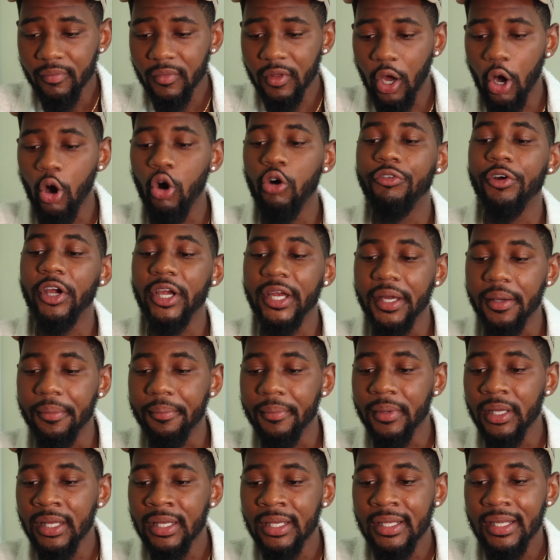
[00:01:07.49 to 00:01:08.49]
over him.
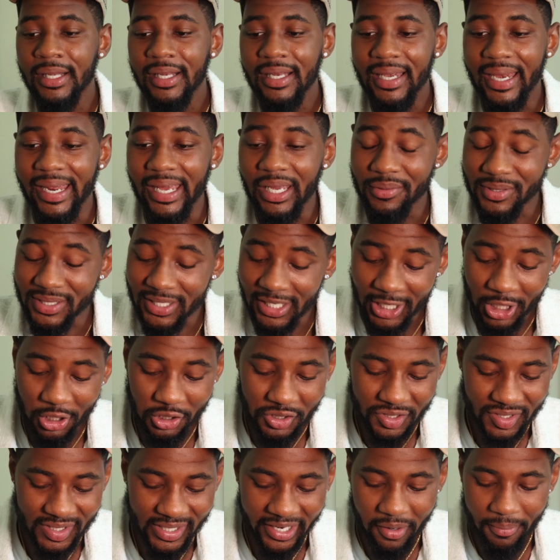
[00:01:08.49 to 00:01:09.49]
And he was a little
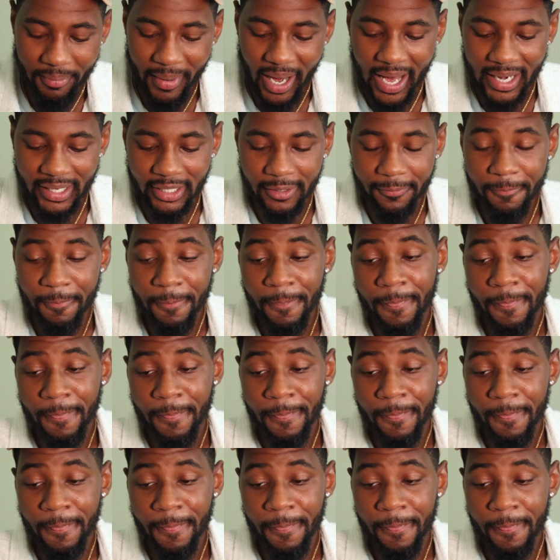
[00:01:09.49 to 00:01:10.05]
sick about it.